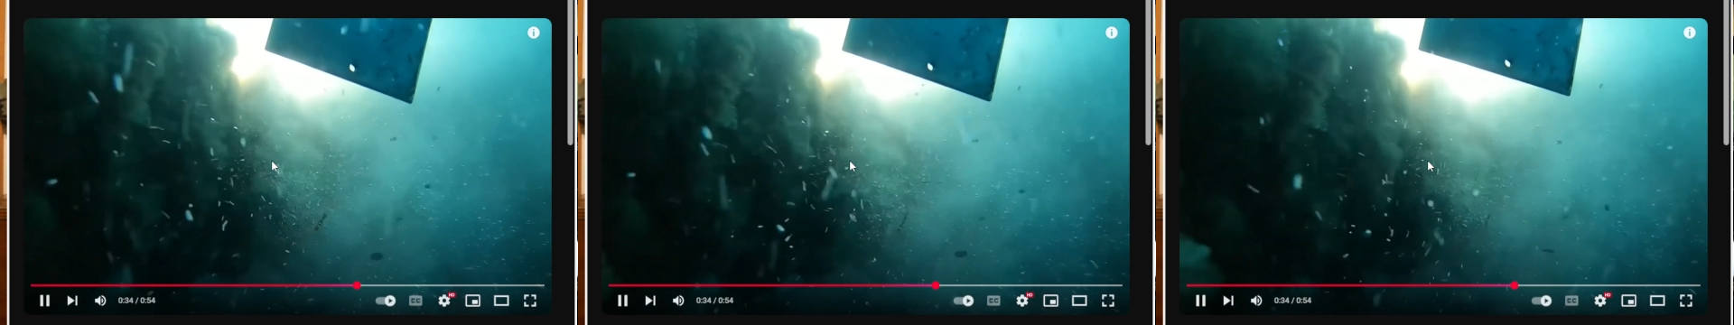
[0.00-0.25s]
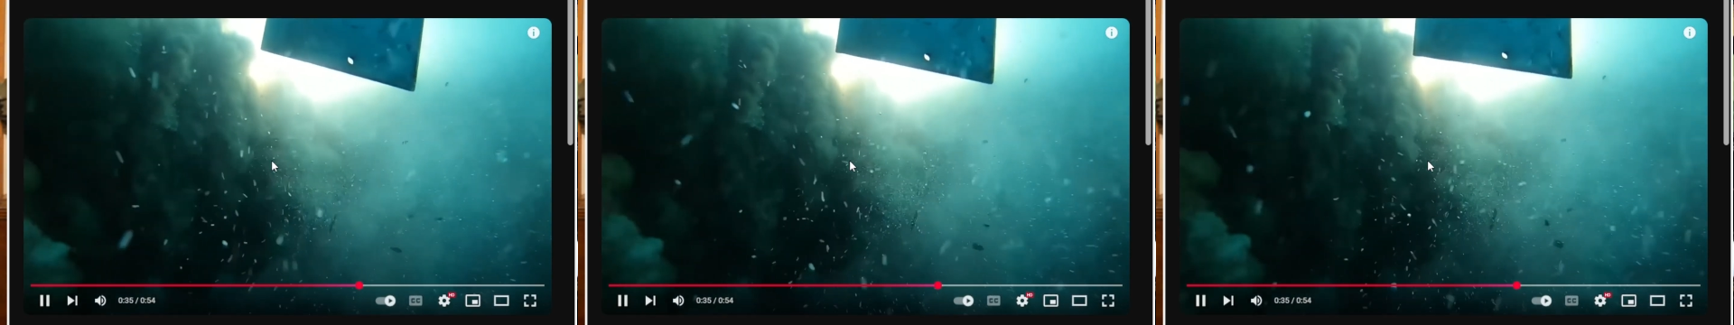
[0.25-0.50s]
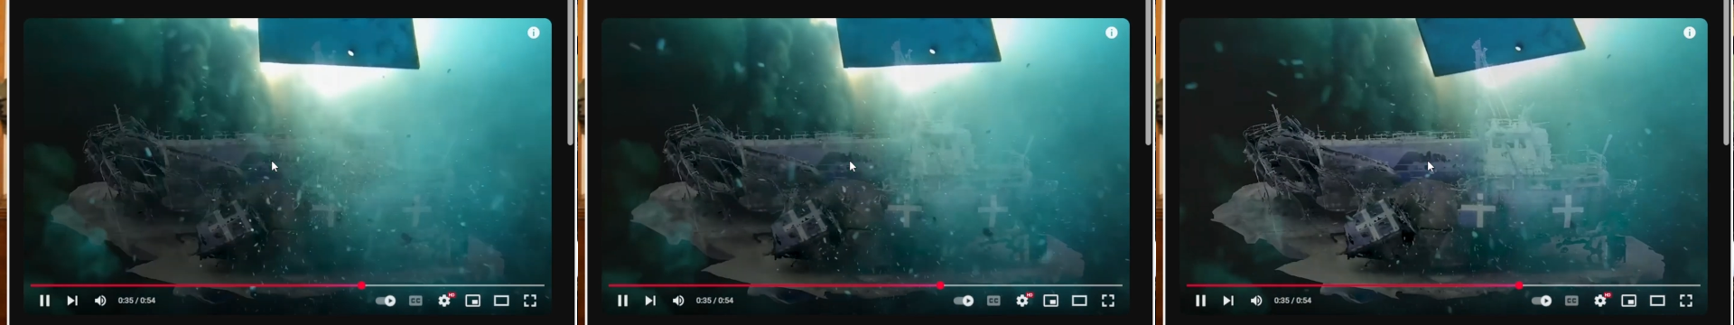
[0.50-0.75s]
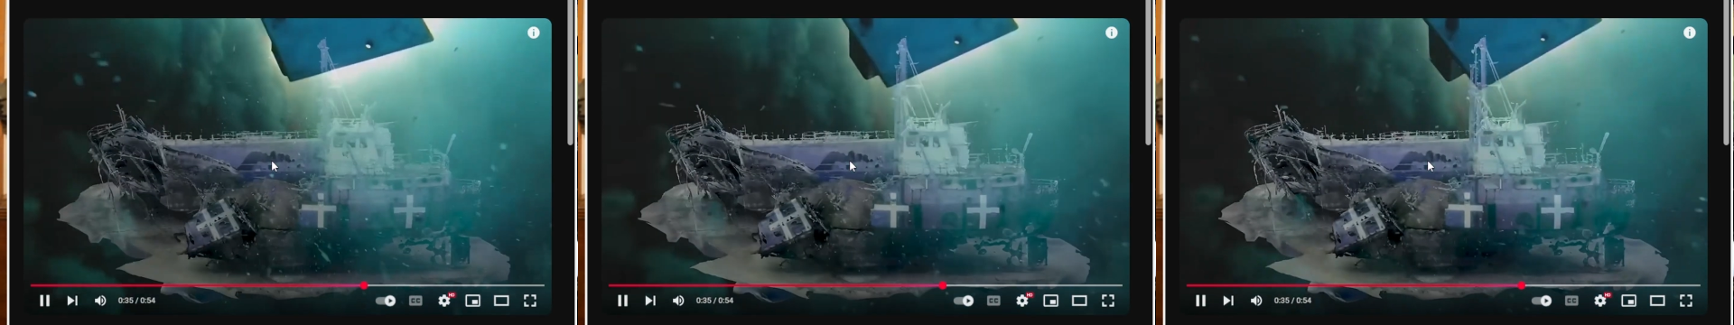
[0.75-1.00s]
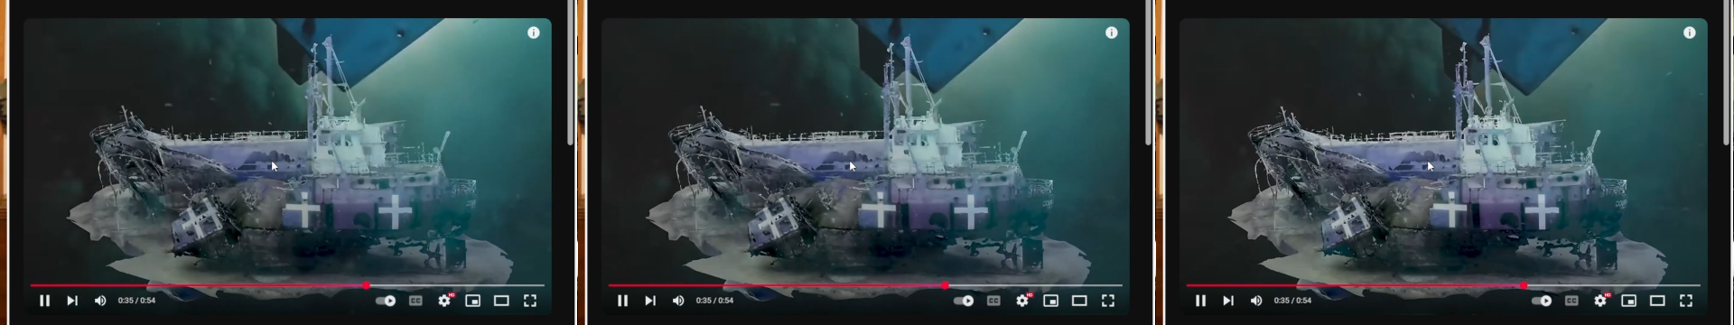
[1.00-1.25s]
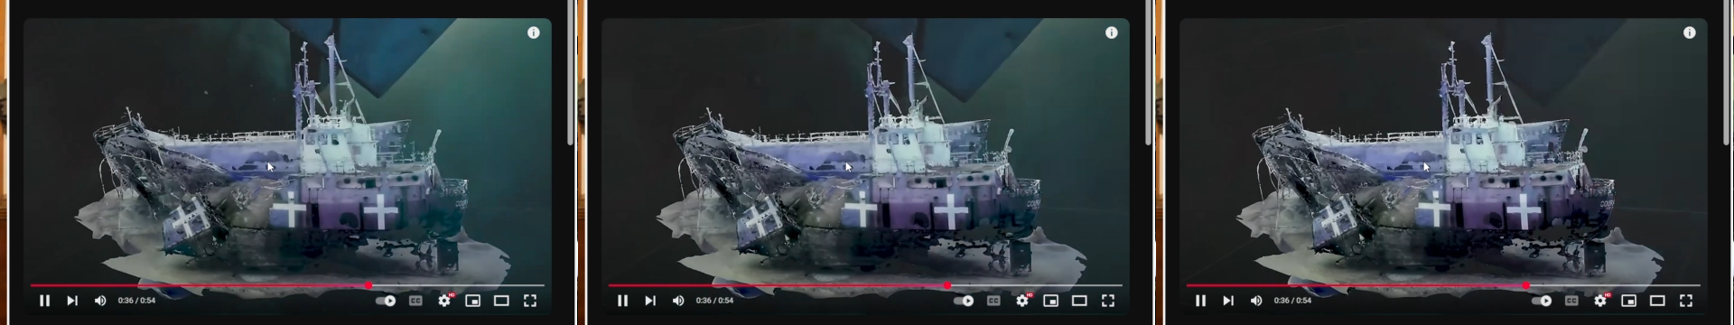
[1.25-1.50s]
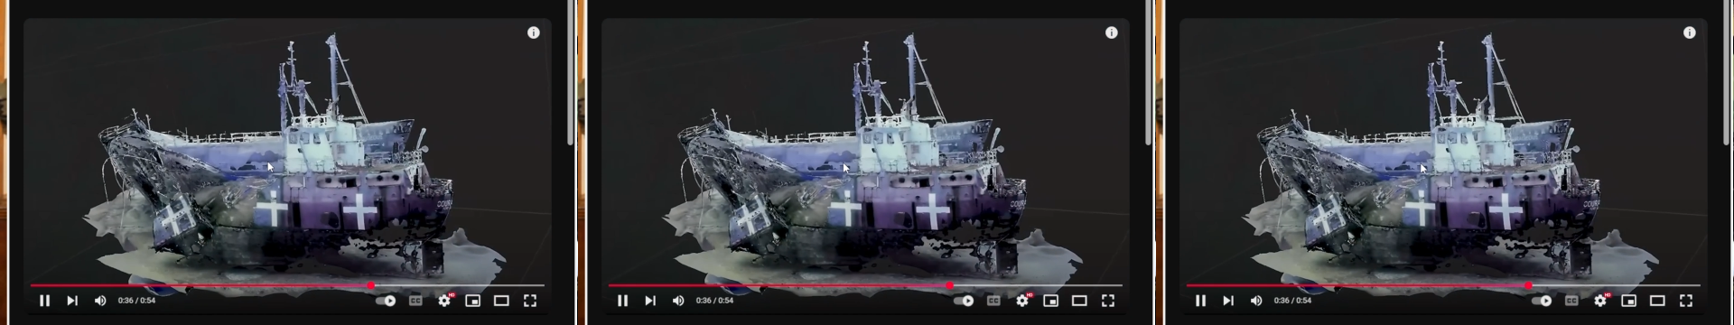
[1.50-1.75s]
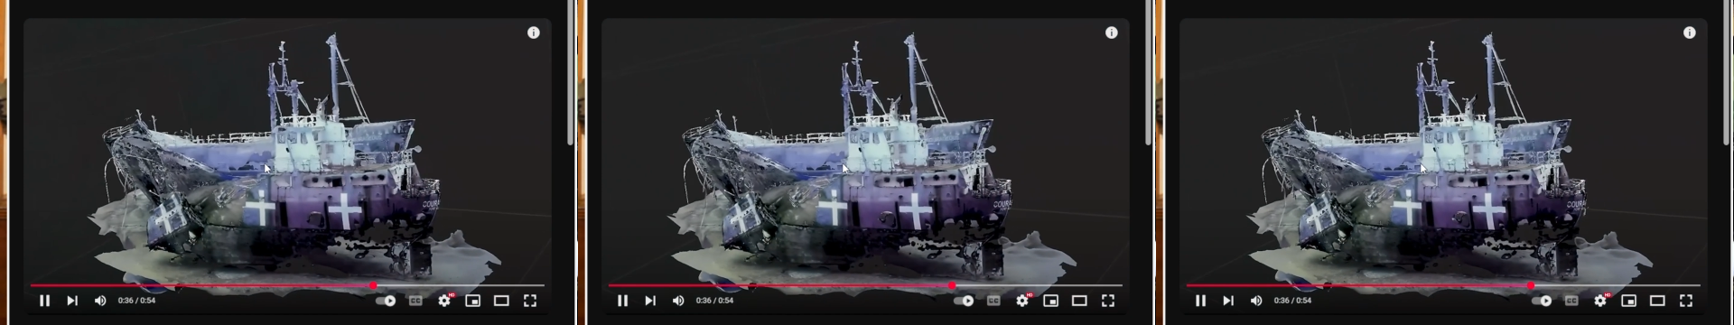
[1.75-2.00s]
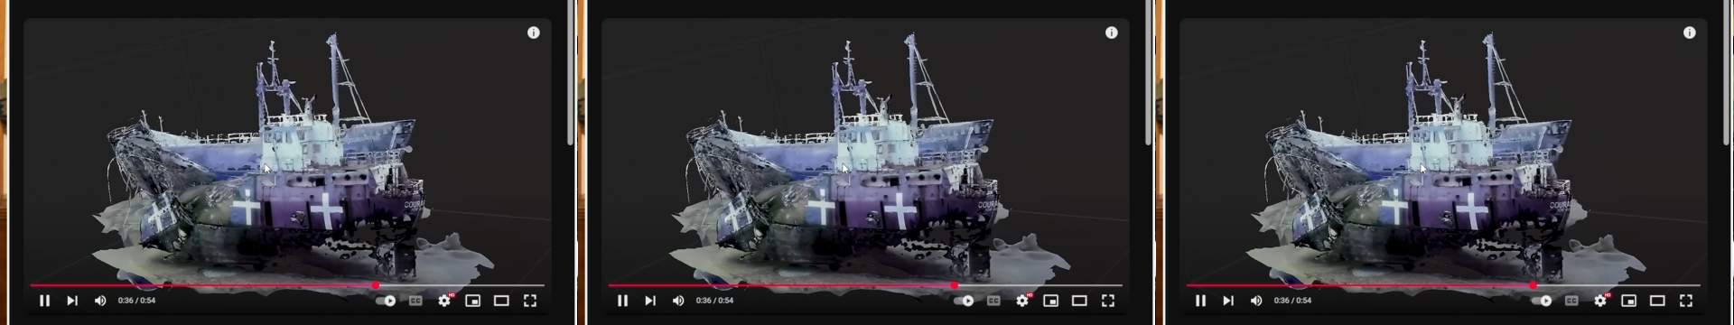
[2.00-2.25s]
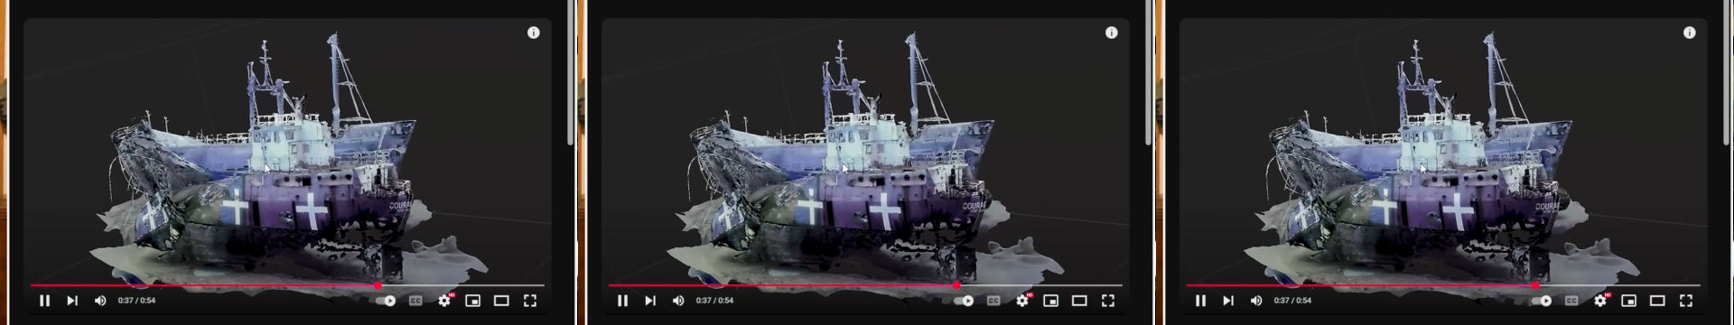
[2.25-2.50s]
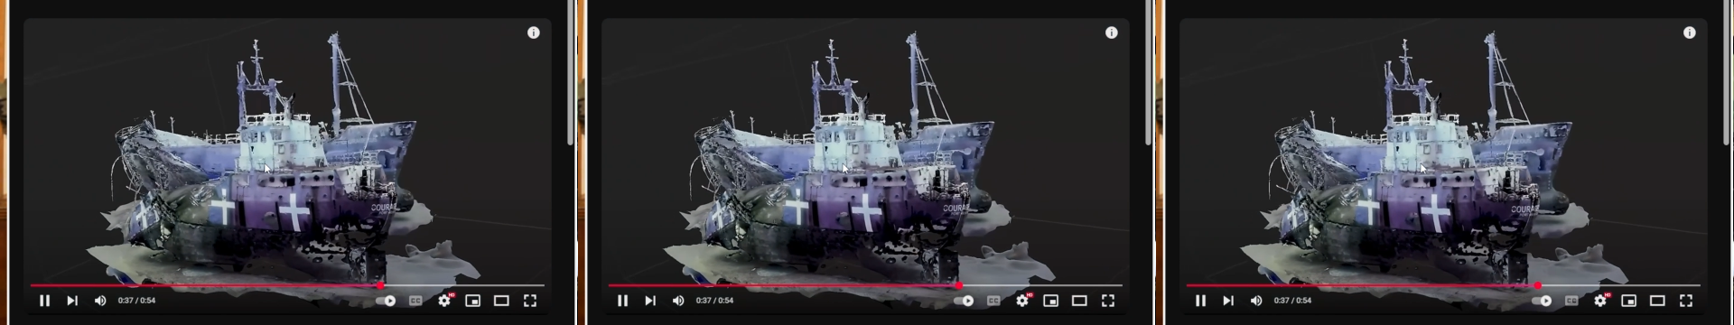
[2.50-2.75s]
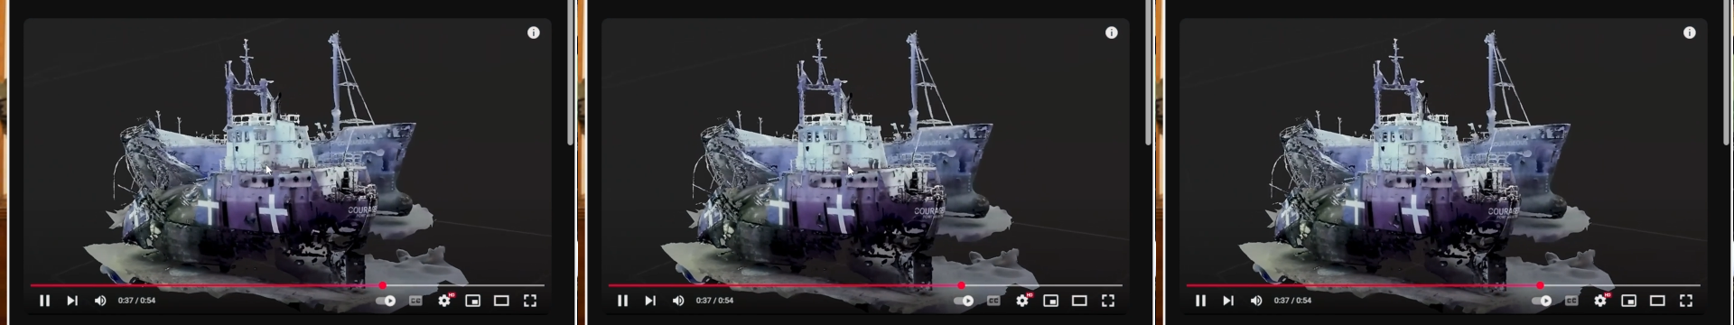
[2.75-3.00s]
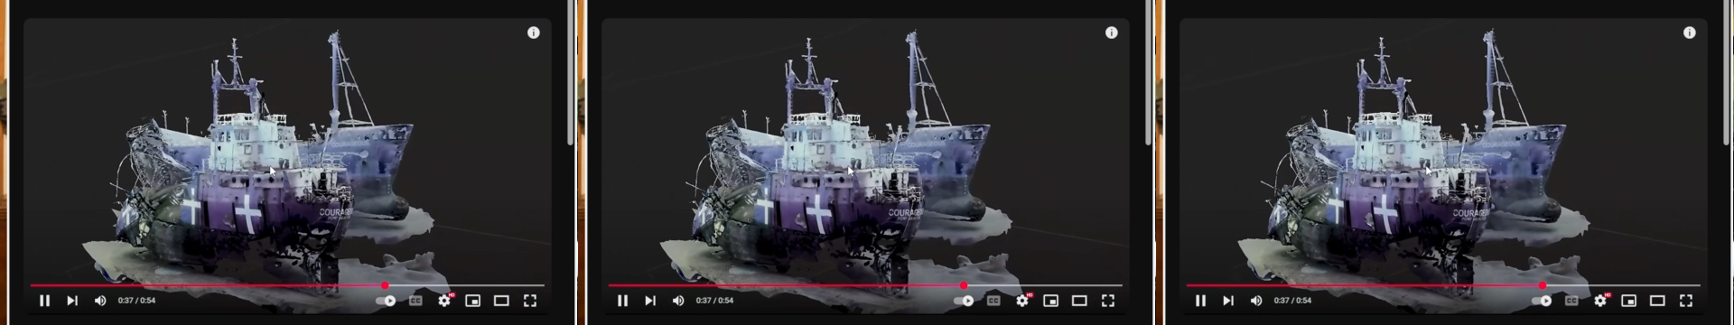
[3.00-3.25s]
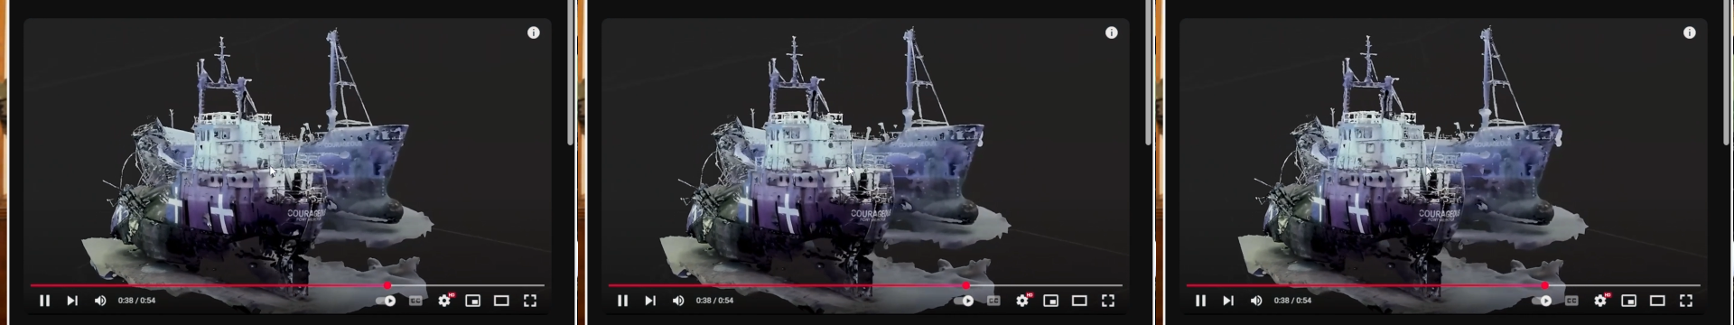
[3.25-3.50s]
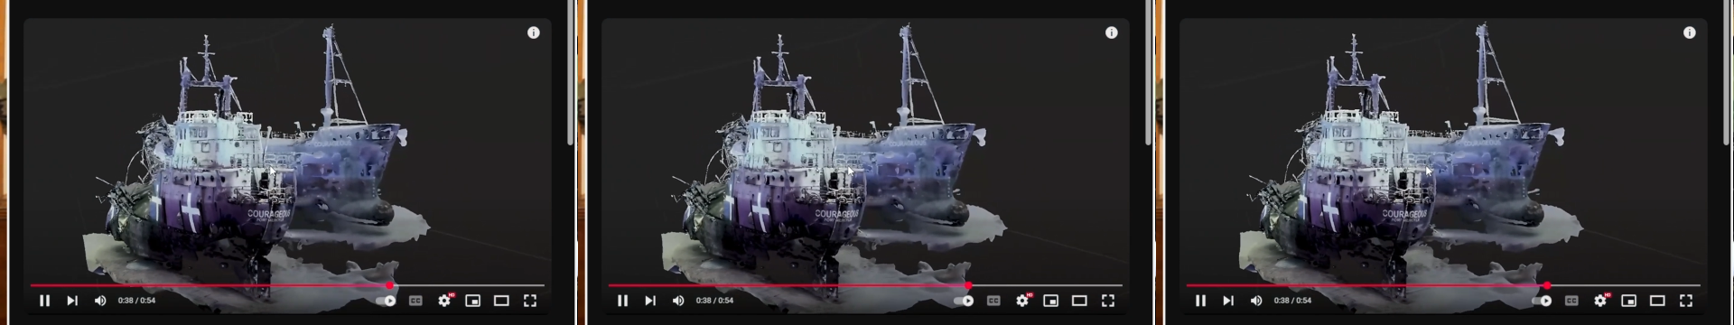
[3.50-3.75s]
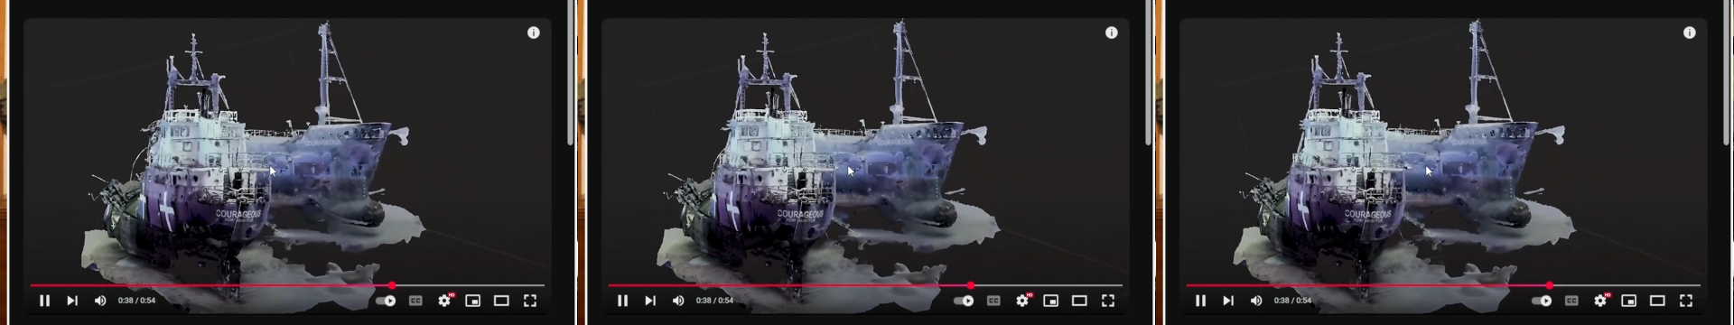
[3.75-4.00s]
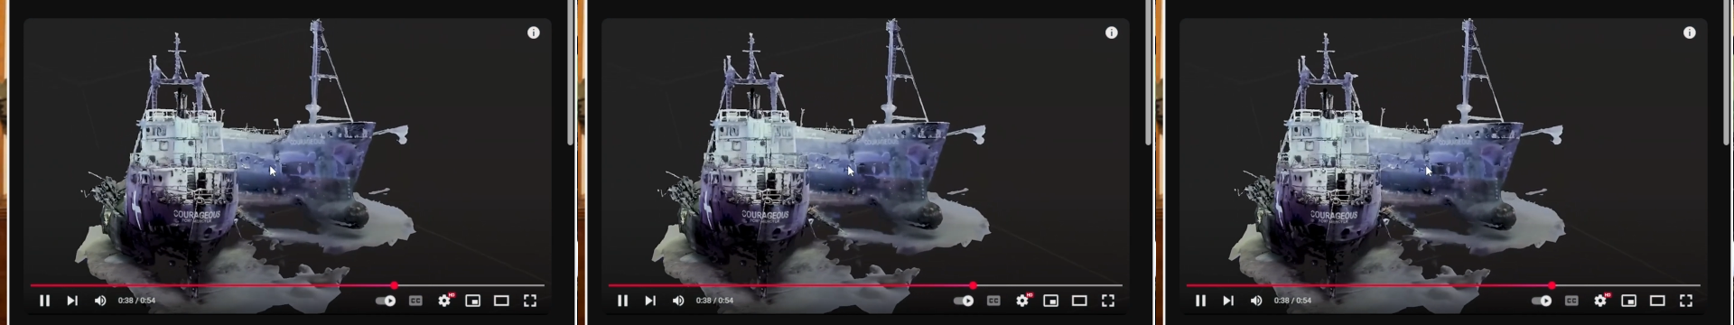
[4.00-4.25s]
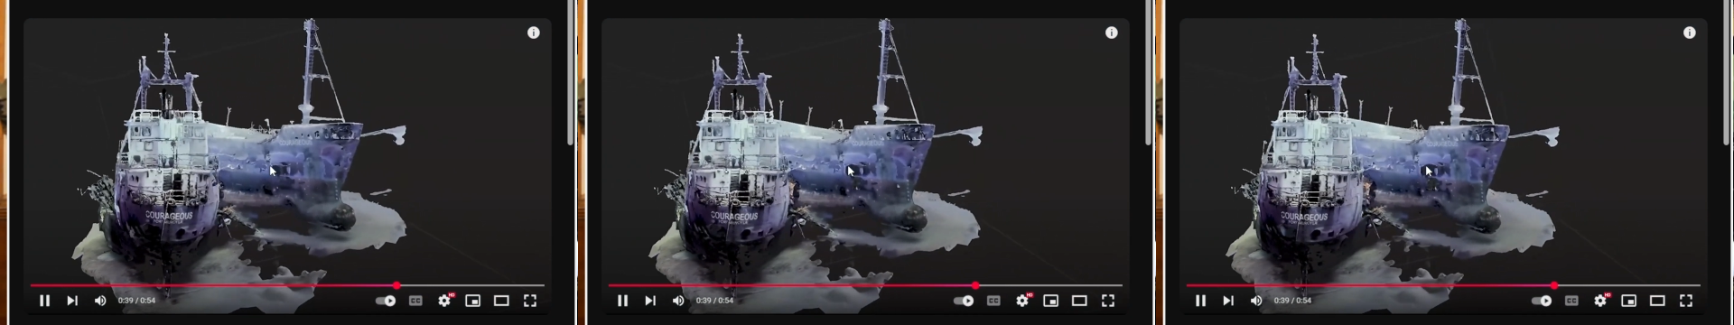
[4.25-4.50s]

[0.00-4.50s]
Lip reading: No face is visible, so there are no lips to read.